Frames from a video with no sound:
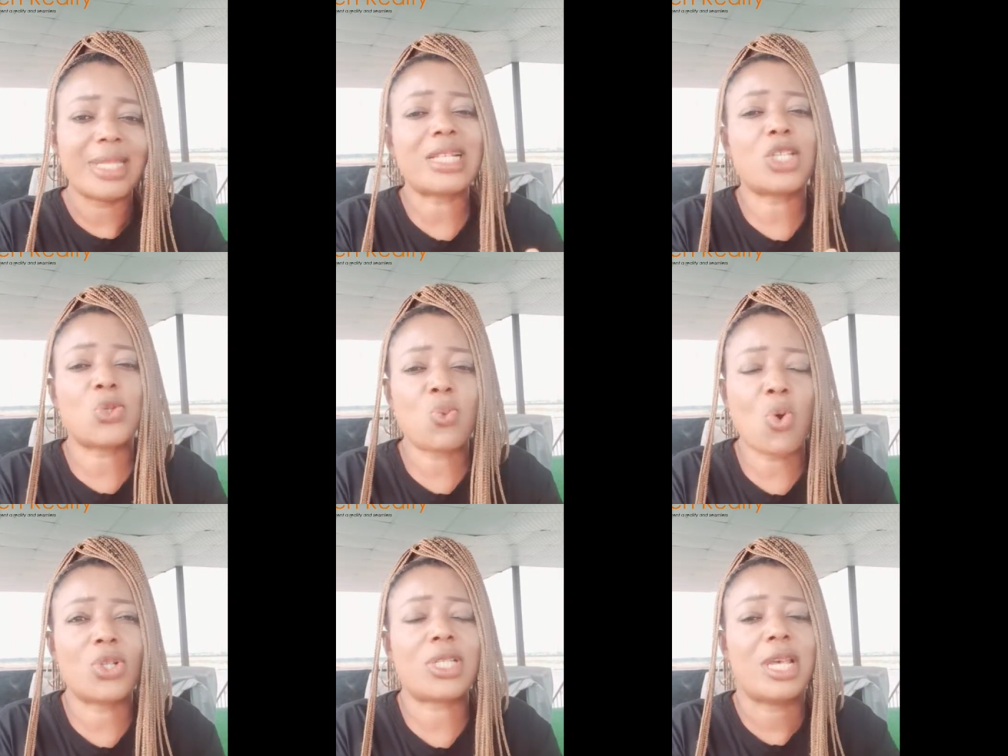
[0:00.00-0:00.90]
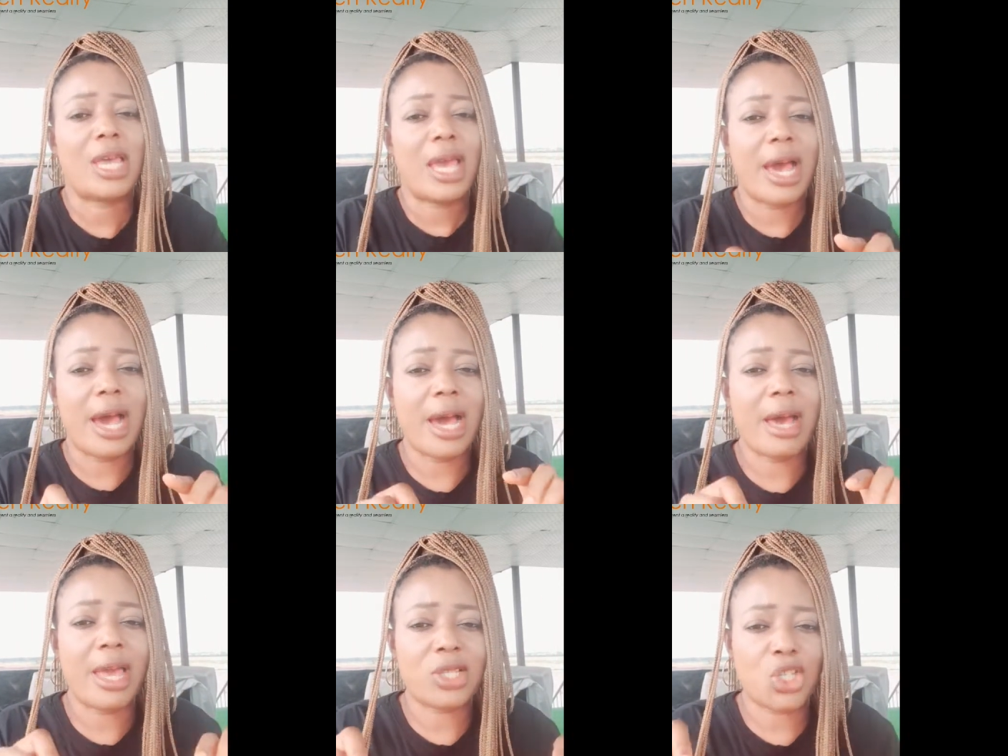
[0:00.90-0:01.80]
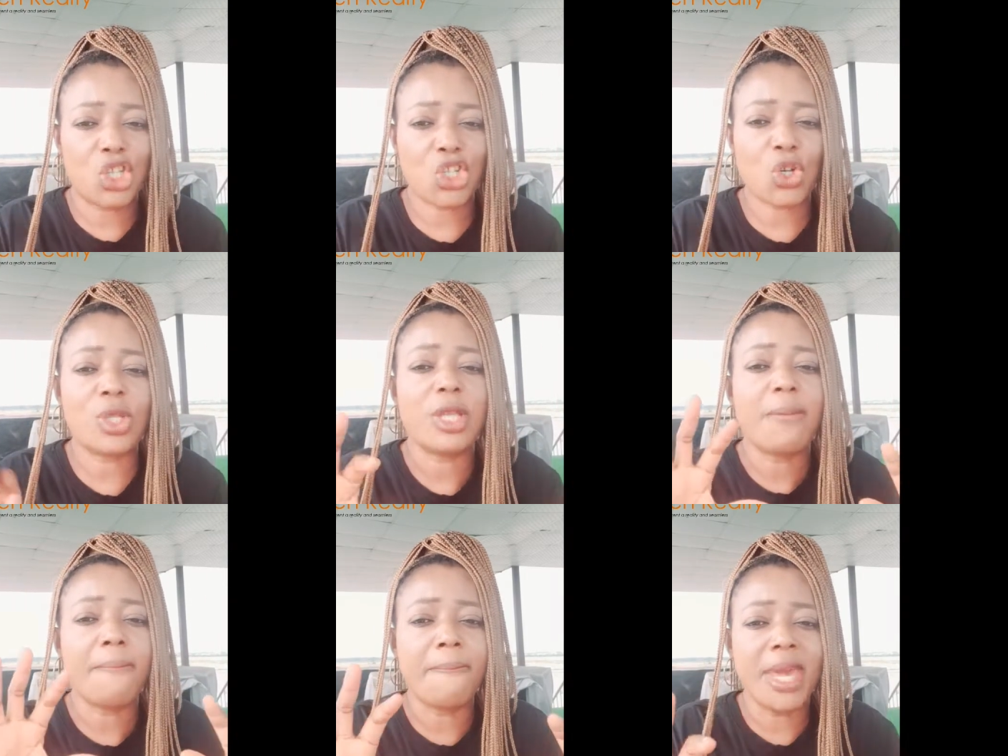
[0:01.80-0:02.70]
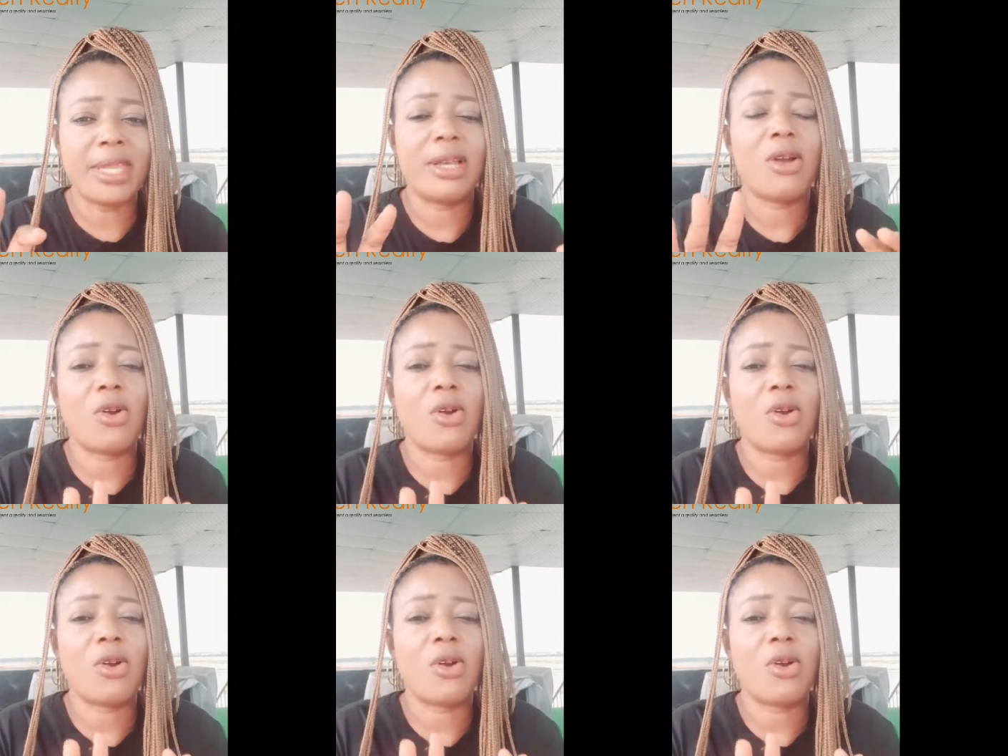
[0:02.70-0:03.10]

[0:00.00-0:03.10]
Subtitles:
That is what excision means.